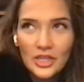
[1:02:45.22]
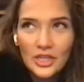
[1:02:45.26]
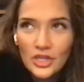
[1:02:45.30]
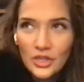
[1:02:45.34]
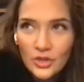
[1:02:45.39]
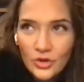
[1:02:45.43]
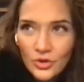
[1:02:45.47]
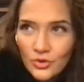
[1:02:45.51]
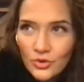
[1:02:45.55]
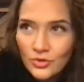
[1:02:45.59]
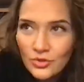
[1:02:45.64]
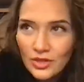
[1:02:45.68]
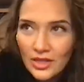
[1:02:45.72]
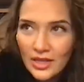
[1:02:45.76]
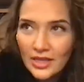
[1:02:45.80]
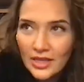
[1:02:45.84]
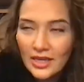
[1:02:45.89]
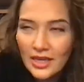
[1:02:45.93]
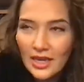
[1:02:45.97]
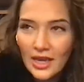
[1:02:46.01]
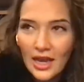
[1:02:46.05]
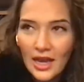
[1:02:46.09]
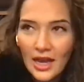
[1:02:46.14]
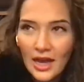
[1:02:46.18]
cute.
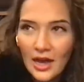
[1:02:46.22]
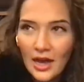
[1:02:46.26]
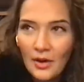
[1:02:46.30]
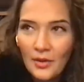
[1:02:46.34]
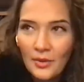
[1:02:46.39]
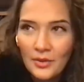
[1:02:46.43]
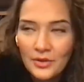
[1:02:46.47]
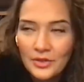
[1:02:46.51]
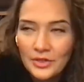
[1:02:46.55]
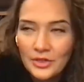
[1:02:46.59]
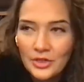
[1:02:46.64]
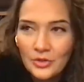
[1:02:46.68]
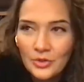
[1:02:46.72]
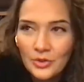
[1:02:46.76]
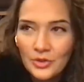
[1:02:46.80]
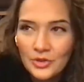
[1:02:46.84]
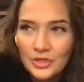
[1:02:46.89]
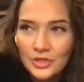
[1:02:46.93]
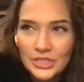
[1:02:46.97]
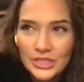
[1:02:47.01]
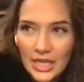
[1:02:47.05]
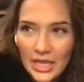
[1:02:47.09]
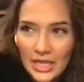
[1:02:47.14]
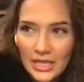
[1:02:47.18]
Like, how do you
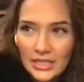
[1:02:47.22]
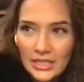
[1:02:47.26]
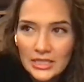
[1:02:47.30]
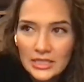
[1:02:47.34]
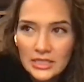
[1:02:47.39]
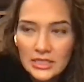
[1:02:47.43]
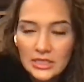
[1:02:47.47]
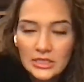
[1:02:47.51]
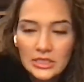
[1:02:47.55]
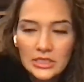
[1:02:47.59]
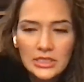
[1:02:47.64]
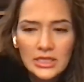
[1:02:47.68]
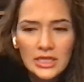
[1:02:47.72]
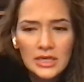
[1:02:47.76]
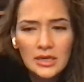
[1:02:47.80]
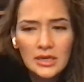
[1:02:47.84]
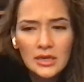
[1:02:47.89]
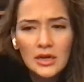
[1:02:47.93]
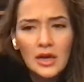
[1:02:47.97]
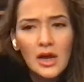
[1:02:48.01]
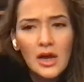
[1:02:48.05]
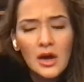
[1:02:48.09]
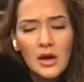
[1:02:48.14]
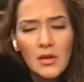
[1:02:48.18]
understand this? Because he's like,
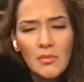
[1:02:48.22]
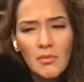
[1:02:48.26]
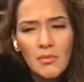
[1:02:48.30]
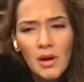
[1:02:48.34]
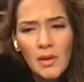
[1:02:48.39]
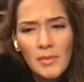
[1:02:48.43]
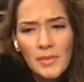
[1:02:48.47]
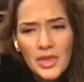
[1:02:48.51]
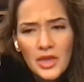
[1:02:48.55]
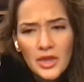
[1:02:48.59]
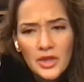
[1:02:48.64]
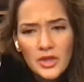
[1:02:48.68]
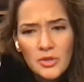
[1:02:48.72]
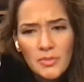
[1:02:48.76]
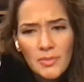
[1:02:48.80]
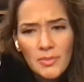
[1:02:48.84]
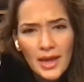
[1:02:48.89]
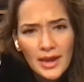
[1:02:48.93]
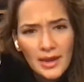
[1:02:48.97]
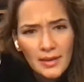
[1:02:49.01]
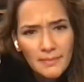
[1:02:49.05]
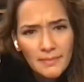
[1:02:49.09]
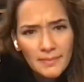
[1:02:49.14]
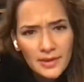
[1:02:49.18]
Mommy, are you
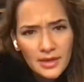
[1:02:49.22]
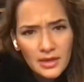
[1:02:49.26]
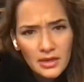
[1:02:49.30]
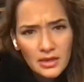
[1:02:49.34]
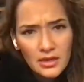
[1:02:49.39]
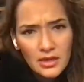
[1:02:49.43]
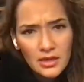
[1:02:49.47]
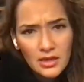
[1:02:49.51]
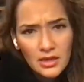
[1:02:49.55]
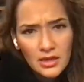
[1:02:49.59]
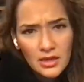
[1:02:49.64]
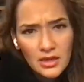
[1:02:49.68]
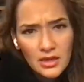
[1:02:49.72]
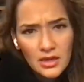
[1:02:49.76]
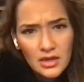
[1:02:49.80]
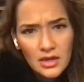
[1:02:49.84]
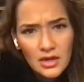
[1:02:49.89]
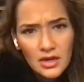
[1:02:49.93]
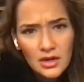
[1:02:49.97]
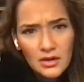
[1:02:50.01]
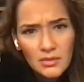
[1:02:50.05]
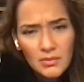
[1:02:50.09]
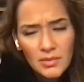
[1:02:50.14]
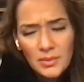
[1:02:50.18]
mad at me?
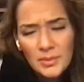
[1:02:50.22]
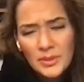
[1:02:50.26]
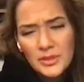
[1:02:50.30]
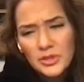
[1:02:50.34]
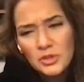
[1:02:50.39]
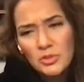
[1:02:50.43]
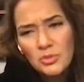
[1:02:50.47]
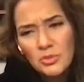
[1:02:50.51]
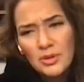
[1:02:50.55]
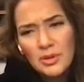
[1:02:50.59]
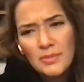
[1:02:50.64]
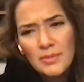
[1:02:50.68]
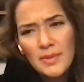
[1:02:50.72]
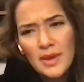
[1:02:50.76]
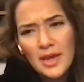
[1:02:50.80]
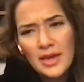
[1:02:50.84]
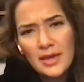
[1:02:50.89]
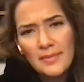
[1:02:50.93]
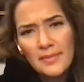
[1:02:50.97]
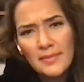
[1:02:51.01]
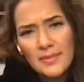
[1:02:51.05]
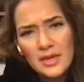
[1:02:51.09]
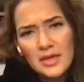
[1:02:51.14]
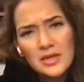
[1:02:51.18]
Mommy, don't be mad
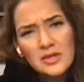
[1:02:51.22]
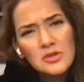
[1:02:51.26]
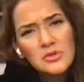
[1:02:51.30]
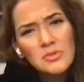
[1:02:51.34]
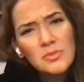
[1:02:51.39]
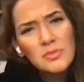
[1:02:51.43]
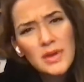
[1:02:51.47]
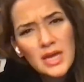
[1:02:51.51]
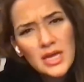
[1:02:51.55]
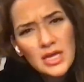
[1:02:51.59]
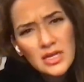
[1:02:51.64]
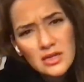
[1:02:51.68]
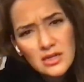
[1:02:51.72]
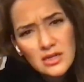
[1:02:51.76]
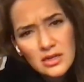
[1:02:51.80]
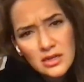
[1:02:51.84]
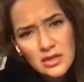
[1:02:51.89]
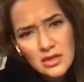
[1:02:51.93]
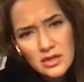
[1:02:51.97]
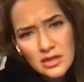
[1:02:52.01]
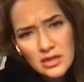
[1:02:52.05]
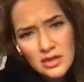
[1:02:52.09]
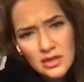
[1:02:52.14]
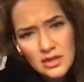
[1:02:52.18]
at me. Are you mad?
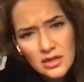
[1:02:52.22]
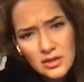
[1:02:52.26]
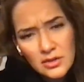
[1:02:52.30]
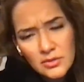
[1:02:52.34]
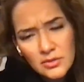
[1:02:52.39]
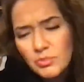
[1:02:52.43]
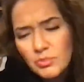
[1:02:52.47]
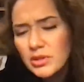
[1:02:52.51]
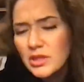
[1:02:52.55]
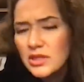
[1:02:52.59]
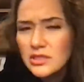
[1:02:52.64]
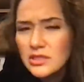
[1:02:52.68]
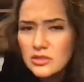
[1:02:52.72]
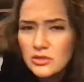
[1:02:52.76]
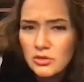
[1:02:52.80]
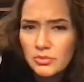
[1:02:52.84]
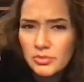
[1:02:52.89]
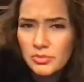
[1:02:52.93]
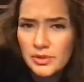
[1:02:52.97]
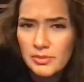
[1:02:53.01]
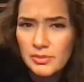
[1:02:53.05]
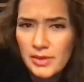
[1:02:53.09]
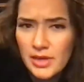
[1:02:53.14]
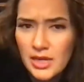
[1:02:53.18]
Please
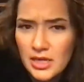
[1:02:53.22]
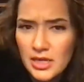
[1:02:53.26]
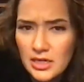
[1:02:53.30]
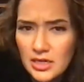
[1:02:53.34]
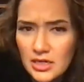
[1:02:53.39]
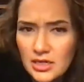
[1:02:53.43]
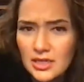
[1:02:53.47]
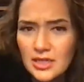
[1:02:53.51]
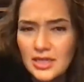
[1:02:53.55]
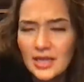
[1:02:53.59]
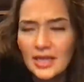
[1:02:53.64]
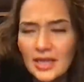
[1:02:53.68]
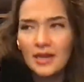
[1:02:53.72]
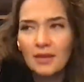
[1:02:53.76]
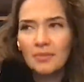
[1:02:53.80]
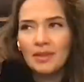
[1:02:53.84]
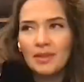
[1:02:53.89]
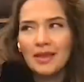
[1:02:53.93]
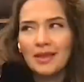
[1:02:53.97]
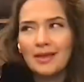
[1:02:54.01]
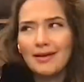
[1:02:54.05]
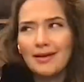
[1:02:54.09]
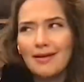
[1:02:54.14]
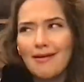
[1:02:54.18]
don't be mad. And I'm
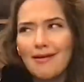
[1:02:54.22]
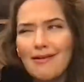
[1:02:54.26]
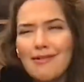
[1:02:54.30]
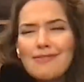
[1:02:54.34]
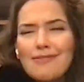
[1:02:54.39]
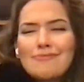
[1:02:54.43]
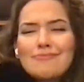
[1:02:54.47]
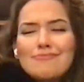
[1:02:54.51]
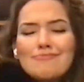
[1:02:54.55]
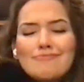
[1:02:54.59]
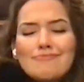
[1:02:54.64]
like, oh.